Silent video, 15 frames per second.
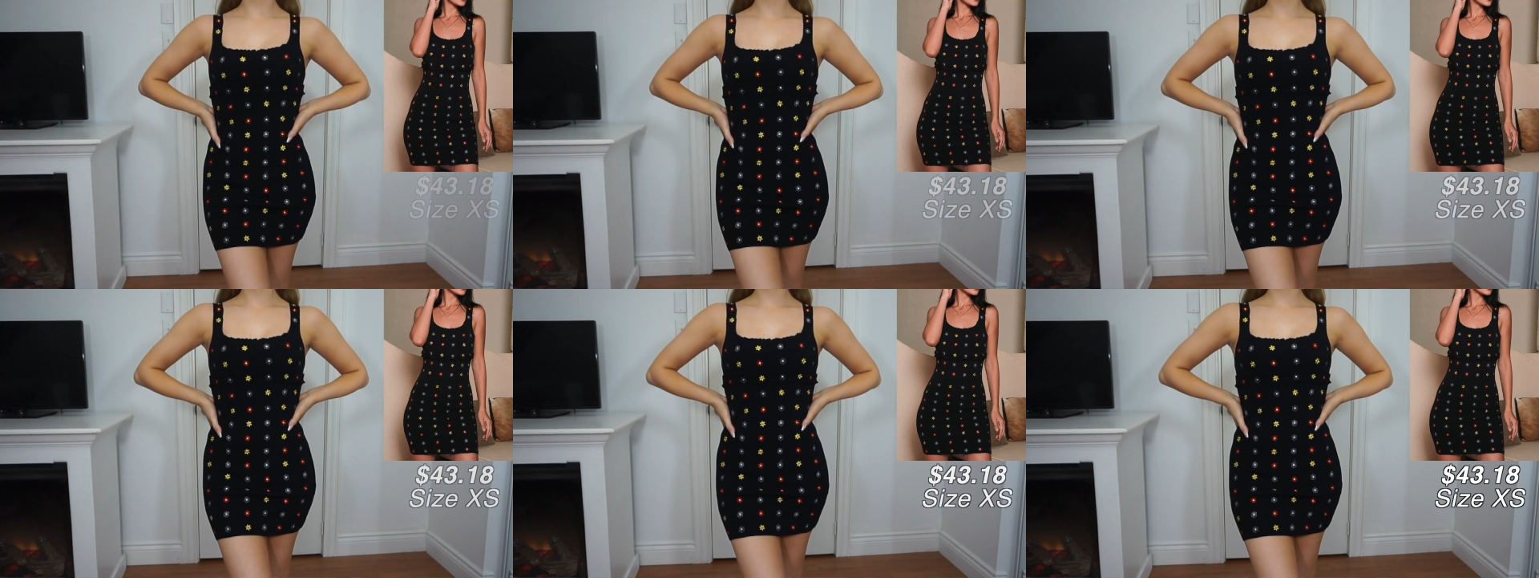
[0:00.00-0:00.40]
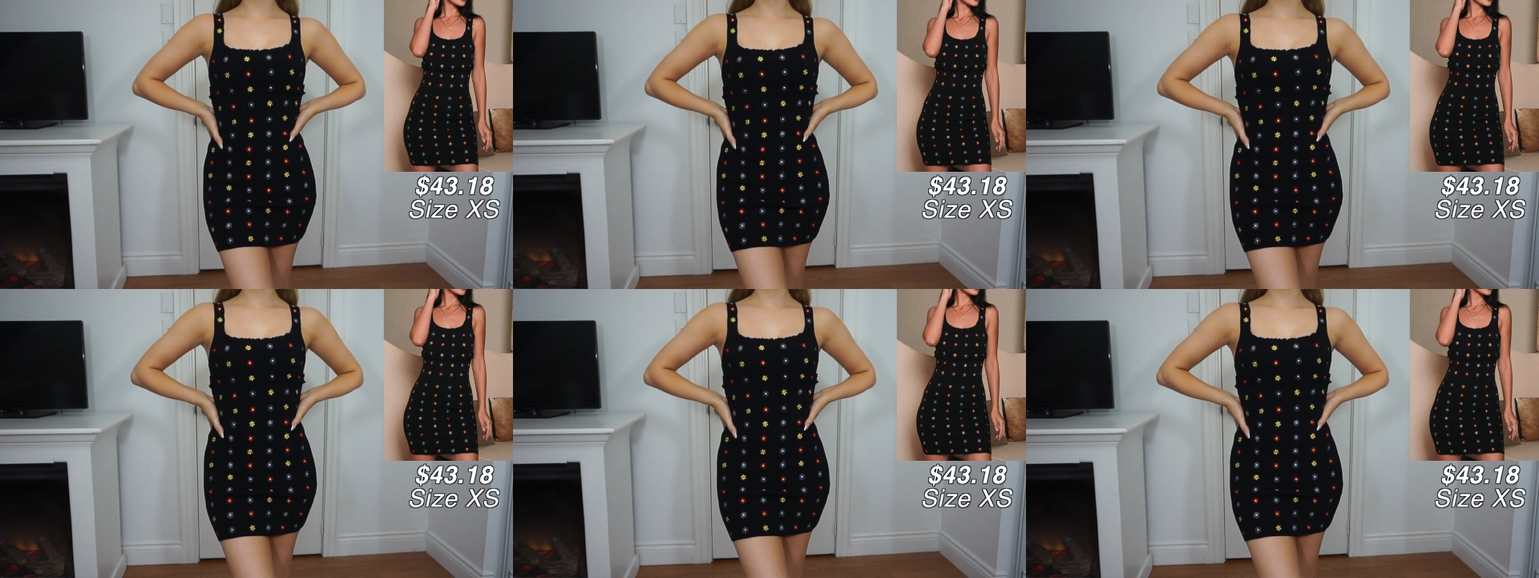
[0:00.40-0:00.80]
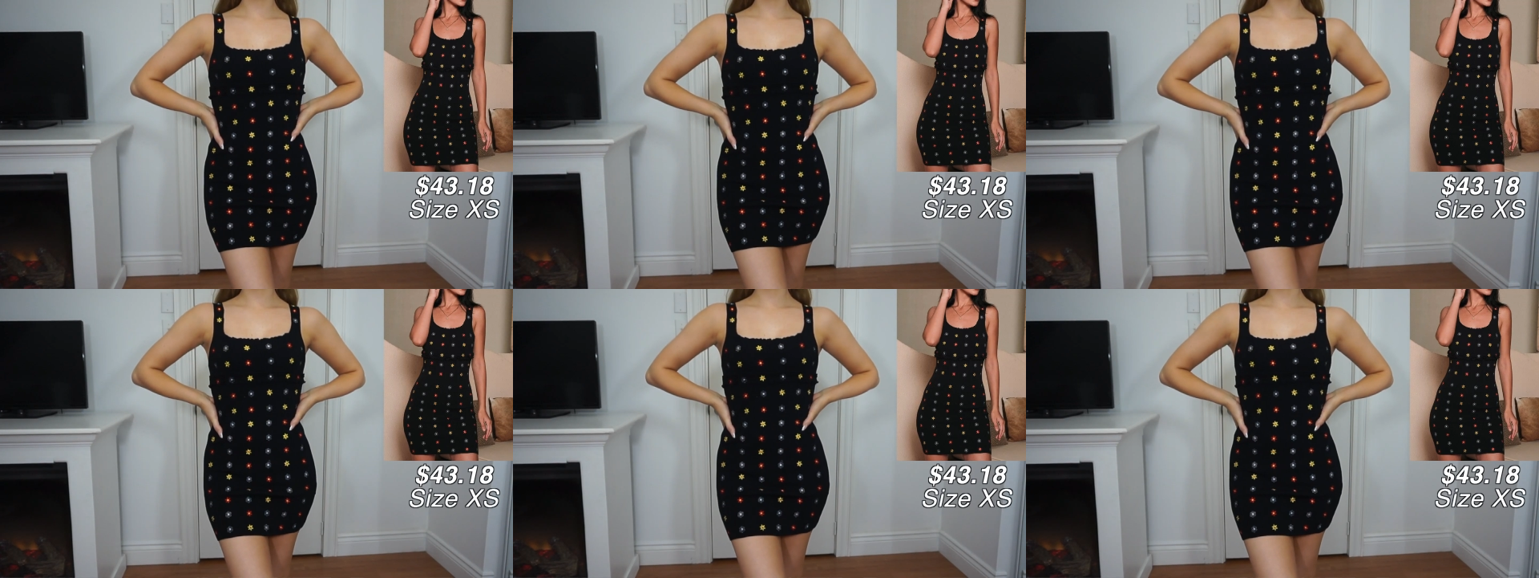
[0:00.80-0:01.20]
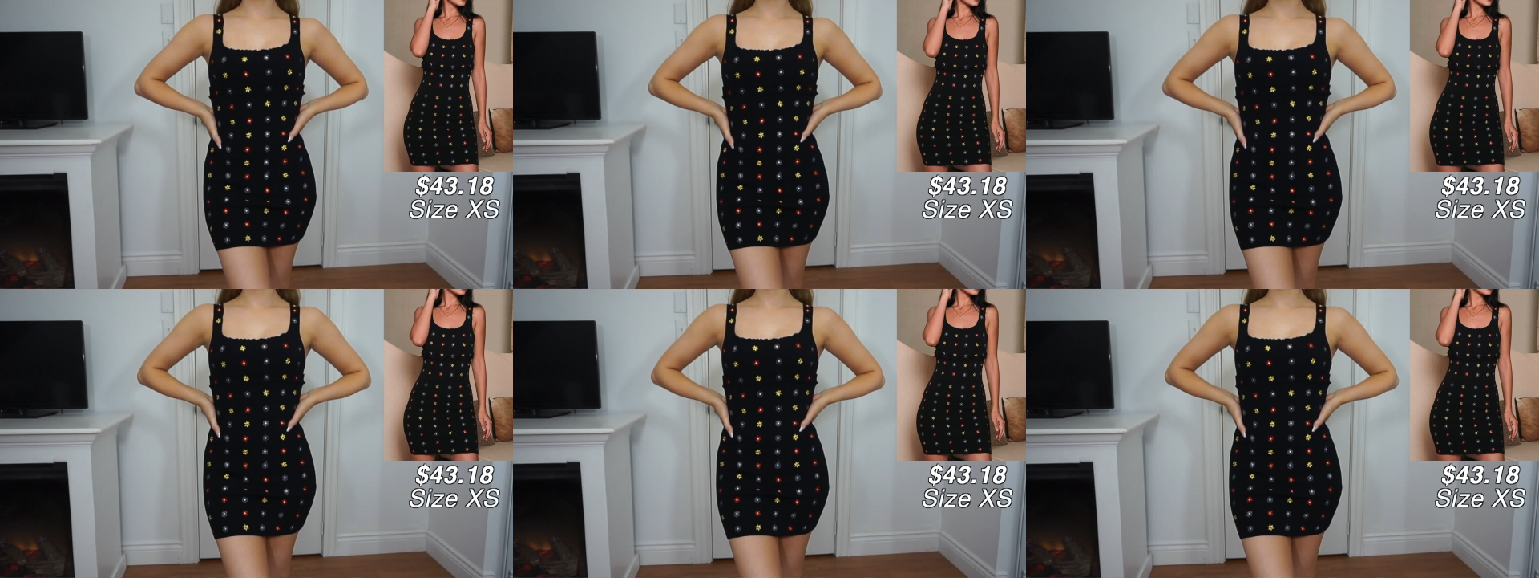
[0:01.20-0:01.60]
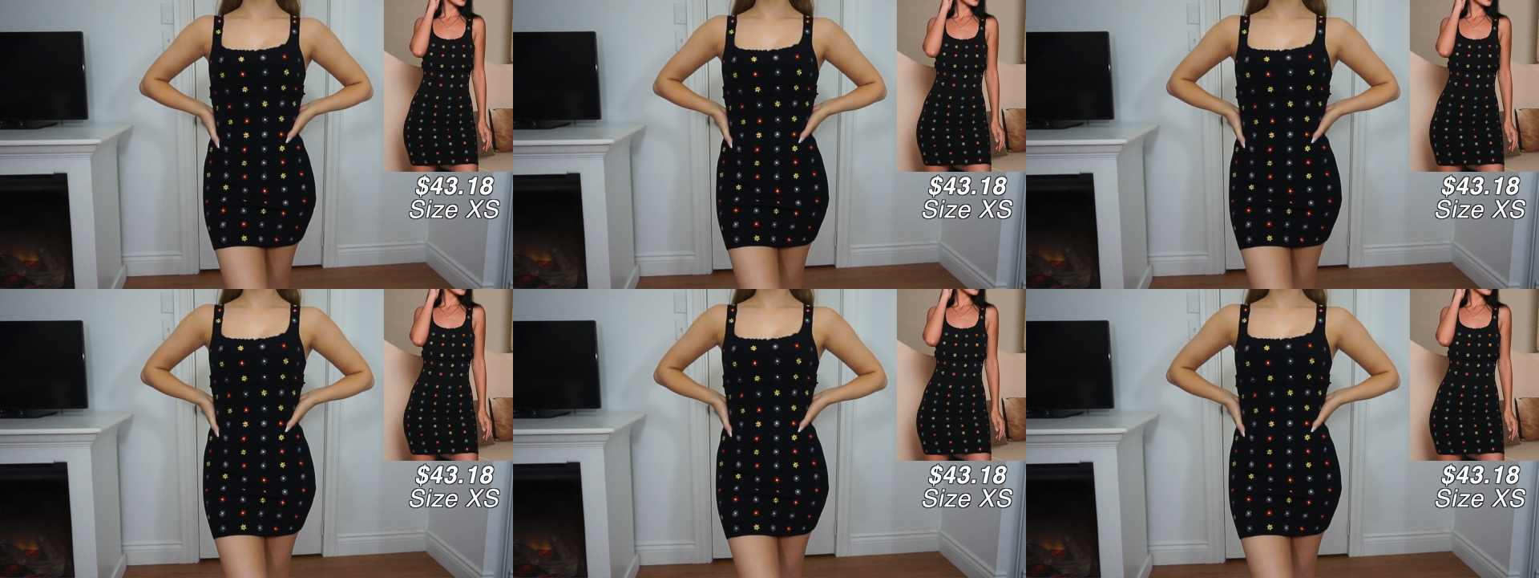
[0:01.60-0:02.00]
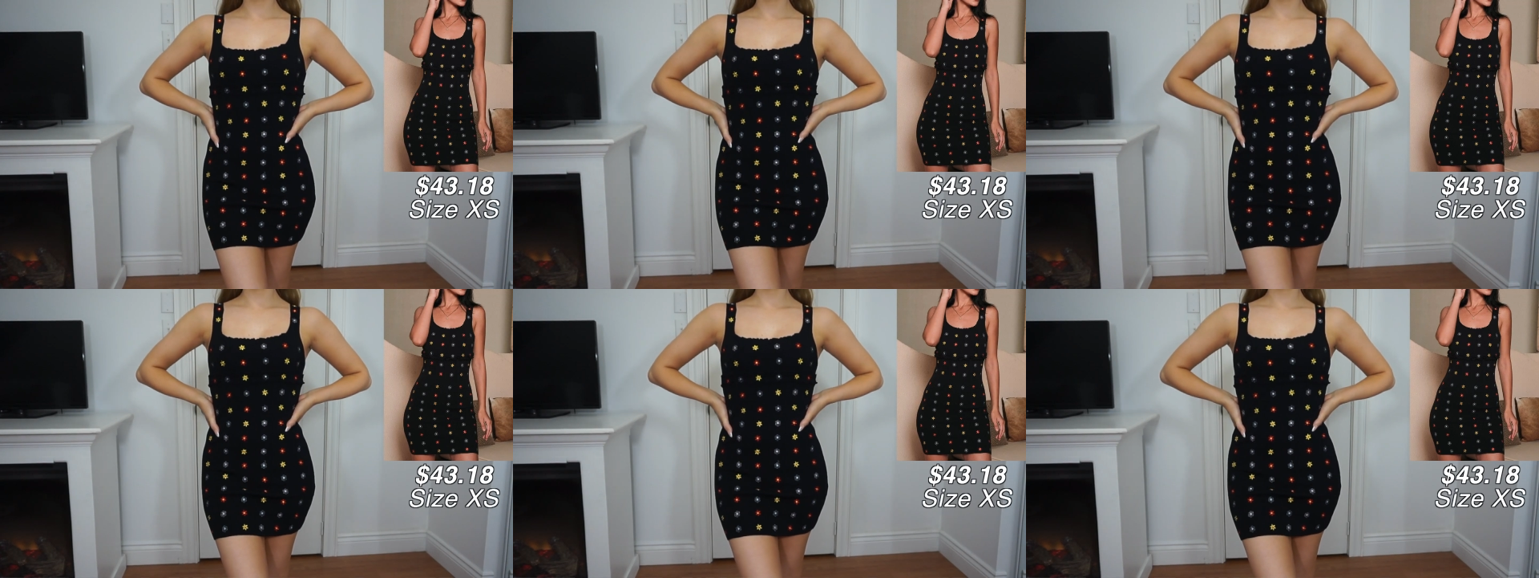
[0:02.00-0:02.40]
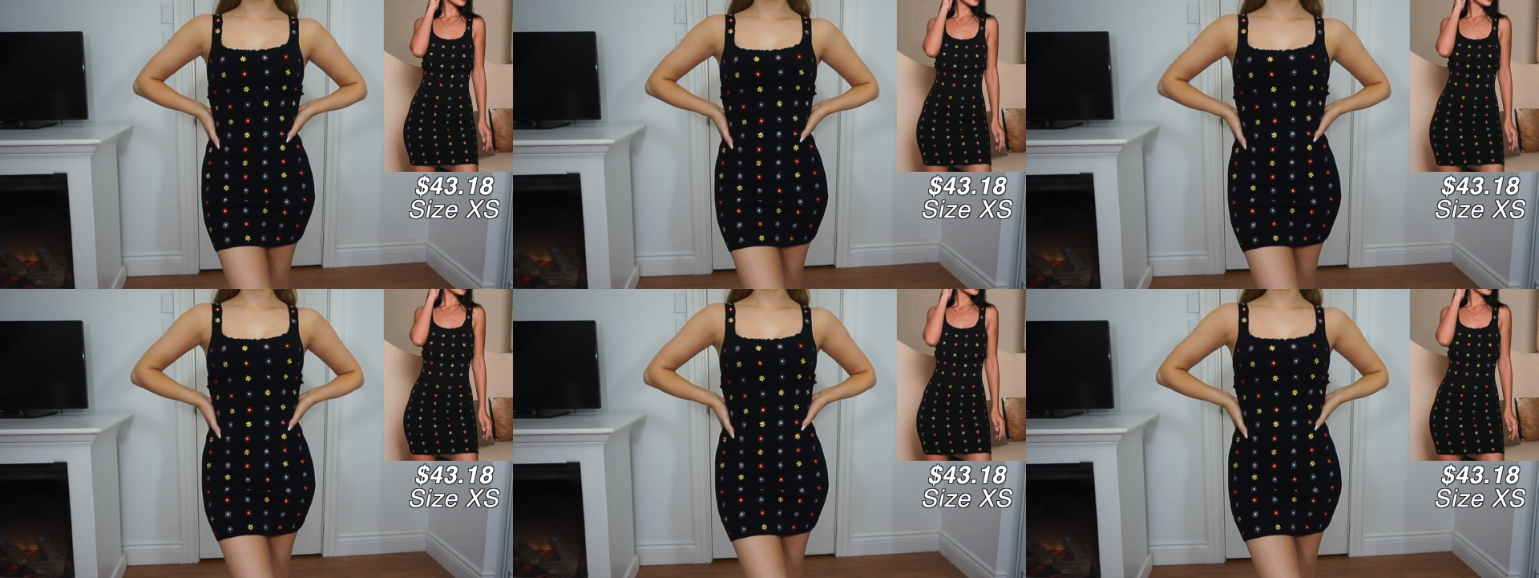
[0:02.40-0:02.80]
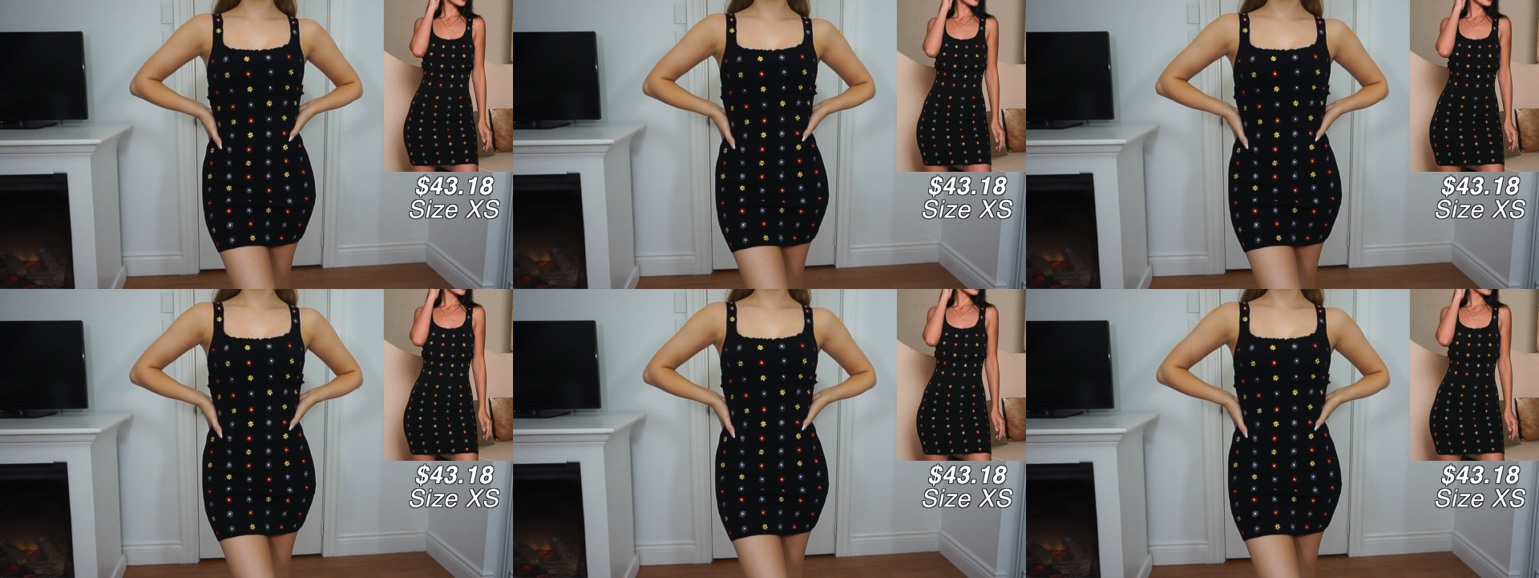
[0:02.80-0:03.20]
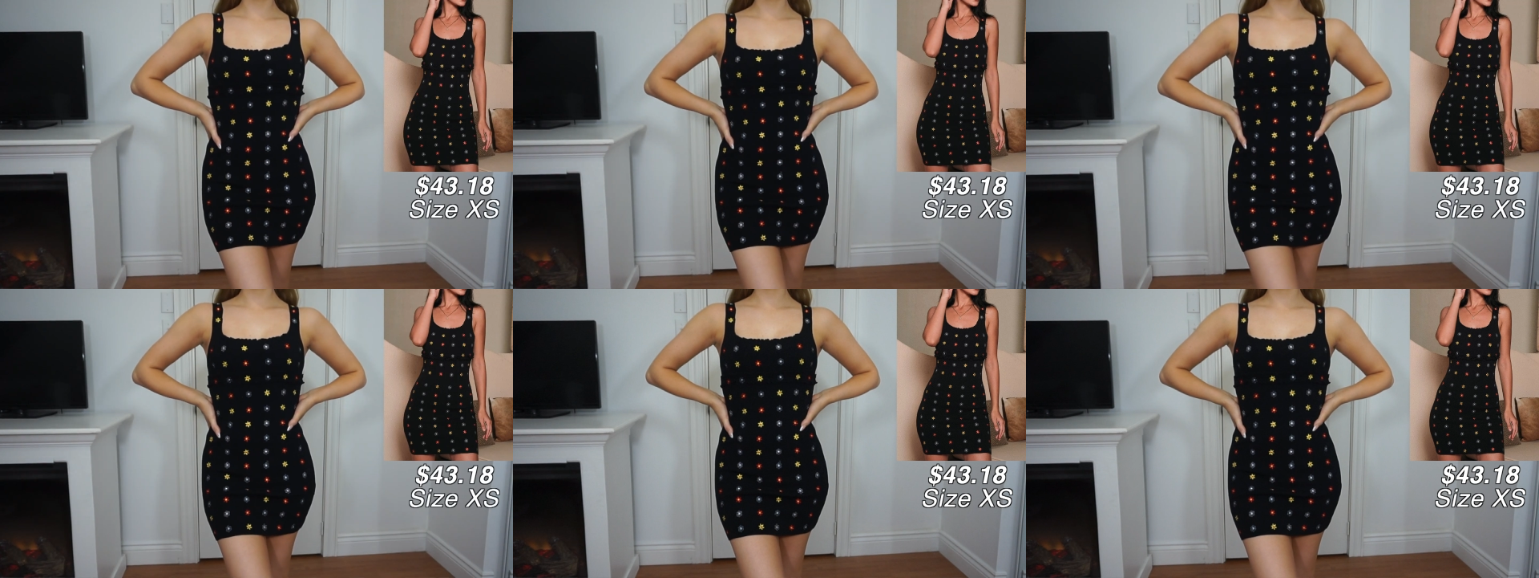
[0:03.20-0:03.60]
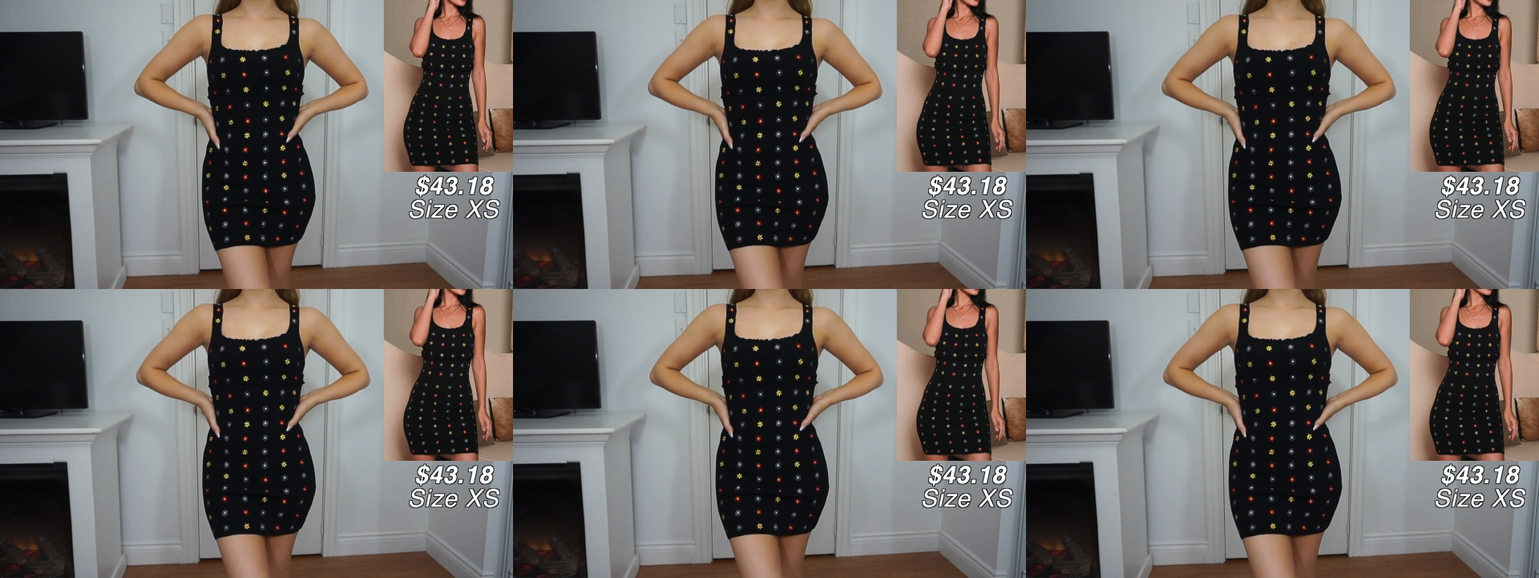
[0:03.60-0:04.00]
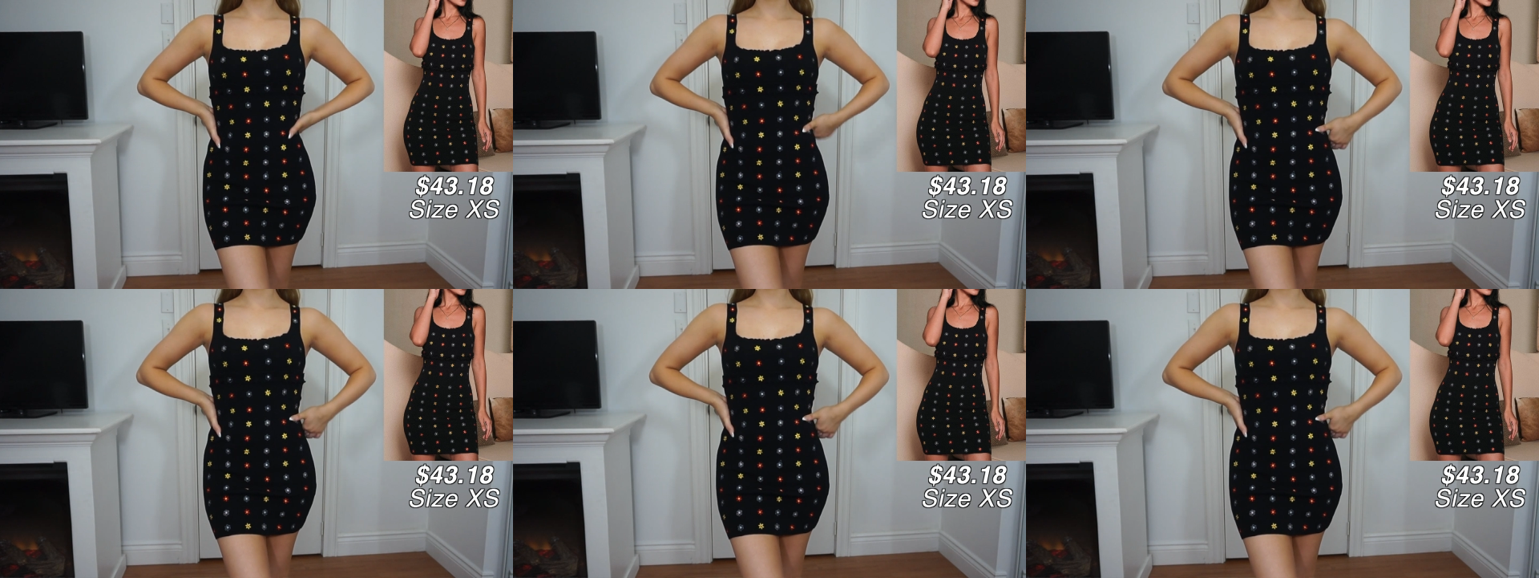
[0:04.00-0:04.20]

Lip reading: [unreadable: no face in view]